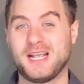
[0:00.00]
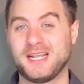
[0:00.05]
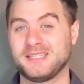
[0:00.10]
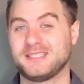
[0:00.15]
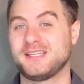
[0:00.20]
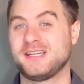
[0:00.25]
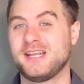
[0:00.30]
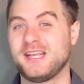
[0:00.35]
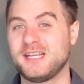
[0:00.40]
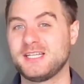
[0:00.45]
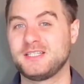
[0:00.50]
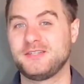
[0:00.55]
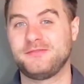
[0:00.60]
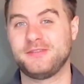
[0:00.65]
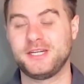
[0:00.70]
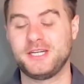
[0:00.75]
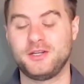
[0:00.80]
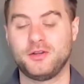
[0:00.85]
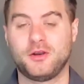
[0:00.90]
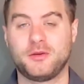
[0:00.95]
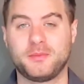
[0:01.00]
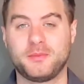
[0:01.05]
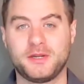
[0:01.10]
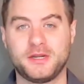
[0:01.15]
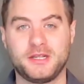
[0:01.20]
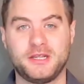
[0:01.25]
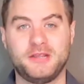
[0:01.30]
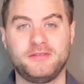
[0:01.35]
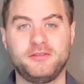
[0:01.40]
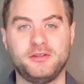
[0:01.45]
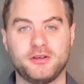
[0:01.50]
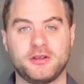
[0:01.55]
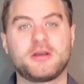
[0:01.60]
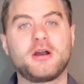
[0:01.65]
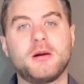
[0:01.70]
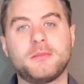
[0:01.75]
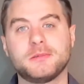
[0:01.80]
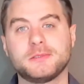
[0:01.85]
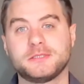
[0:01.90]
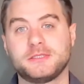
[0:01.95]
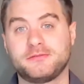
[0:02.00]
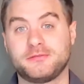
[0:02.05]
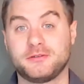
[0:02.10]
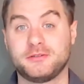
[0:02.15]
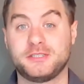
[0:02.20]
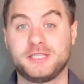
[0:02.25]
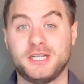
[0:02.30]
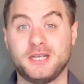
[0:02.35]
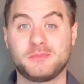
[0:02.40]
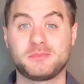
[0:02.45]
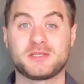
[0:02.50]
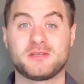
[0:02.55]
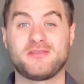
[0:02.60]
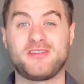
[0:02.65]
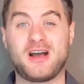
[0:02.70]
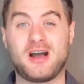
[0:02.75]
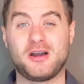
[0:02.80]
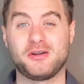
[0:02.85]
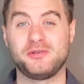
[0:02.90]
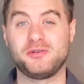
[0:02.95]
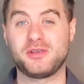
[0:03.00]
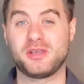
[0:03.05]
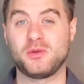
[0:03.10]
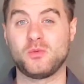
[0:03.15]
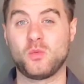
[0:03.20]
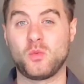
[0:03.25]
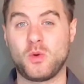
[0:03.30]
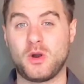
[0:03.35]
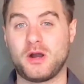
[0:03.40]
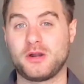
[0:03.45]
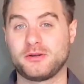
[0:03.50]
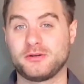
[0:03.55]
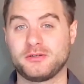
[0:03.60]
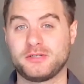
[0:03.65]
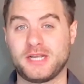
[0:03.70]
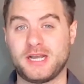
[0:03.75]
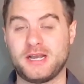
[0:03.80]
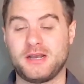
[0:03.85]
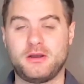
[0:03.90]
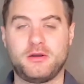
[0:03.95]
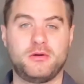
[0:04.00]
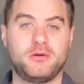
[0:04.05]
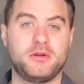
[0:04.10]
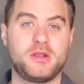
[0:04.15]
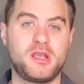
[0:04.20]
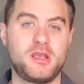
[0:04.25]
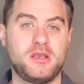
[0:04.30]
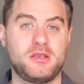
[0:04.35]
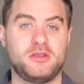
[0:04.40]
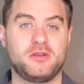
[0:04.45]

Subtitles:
In today's video, I'm going to give you a couple different tips of how you can water down